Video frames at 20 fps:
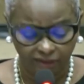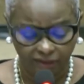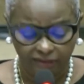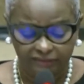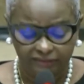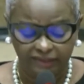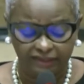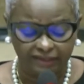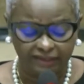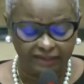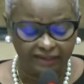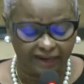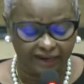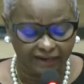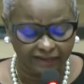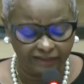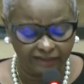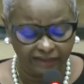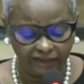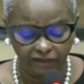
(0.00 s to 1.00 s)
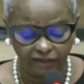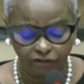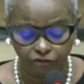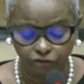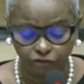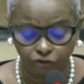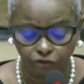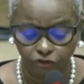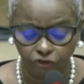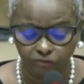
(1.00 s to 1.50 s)
declining
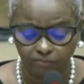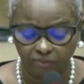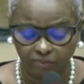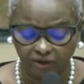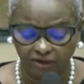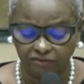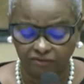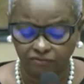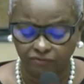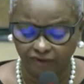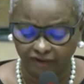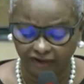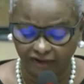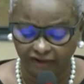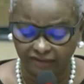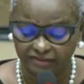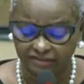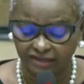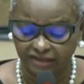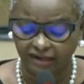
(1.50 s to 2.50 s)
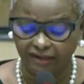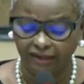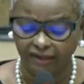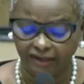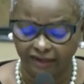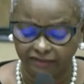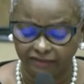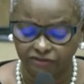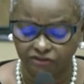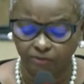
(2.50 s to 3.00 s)
crude birth rates are
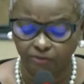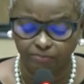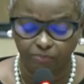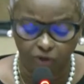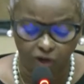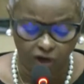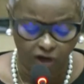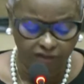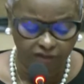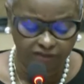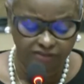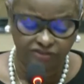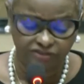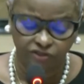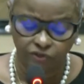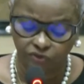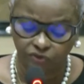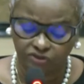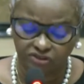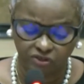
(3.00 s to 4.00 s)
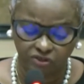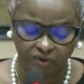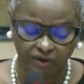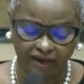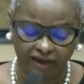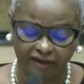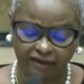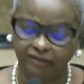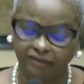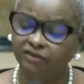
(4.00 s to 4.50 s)
linked to broader
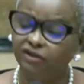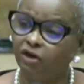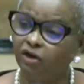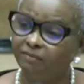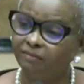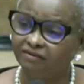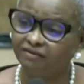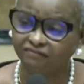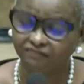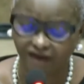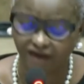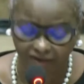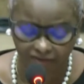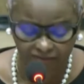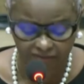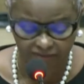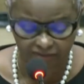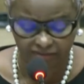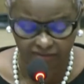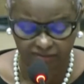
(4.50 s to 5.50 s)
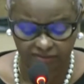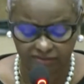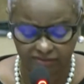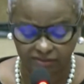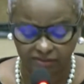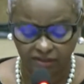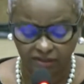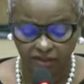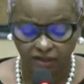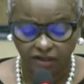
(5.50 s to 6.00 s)
socioeconomic factors,
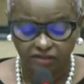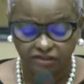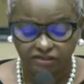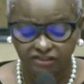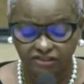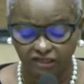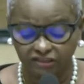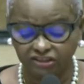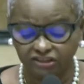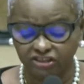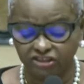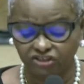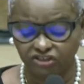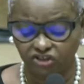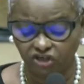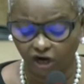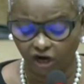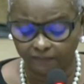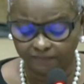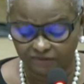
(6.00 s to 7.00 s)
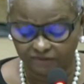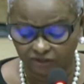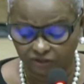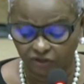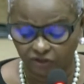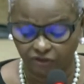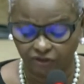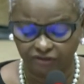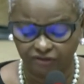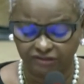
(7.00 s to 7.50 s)
such as job
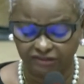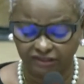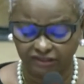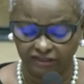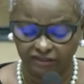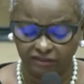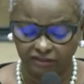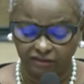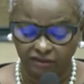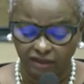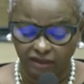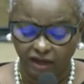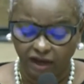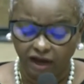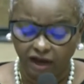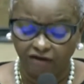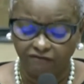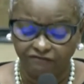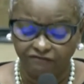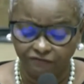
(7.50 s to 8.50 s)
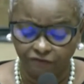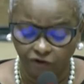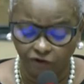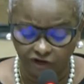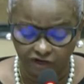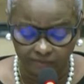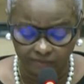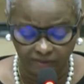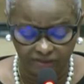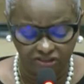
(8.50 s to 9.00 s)
security,
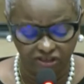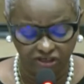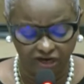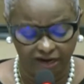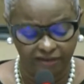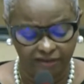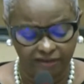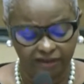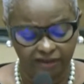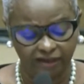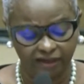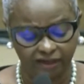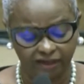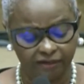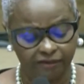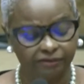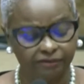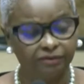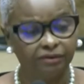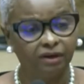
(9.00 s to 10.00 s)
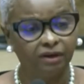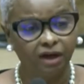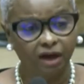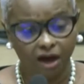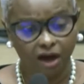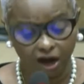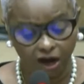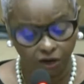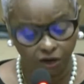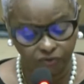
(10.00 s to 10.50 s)
affordable child care,
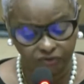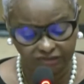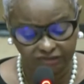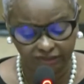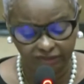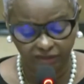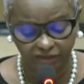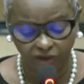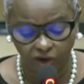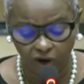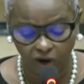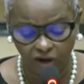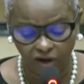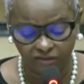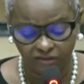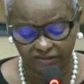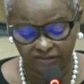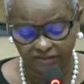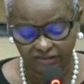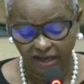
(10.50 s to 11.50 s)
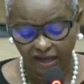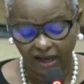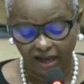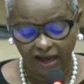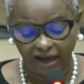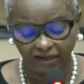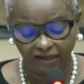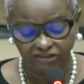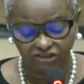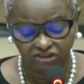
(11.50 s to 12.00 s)
housing costs,
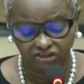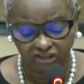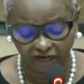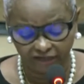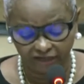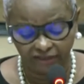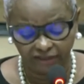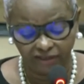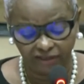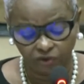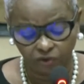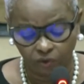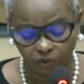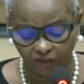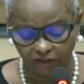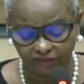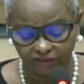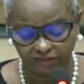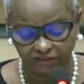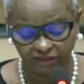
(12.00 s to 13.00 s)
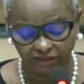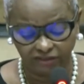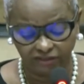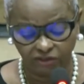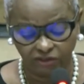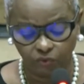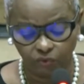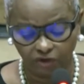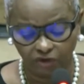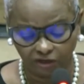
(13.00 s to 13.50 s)
and gender equality in
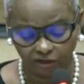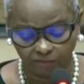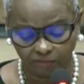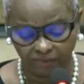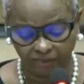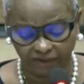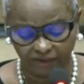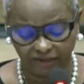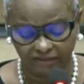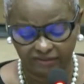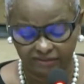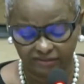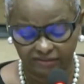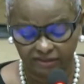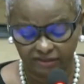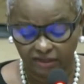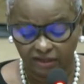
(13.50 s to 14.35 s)
the workplace.